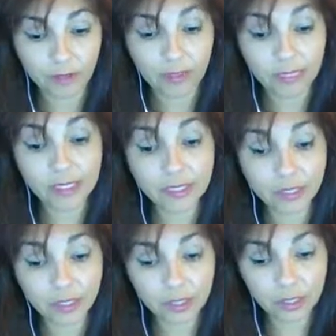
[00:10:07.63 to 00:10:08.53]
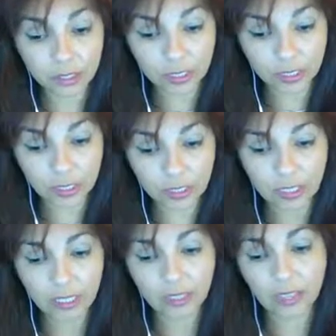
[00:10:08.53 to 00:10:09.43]
the
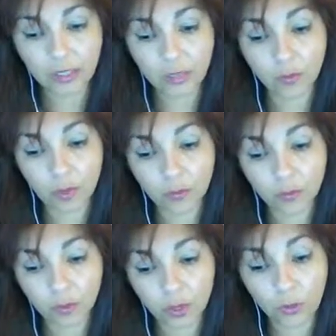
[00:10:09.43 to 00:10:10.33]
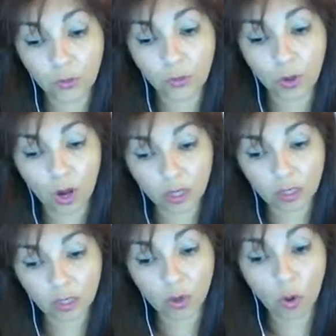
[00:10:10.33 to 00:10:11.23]
certainty that we were brought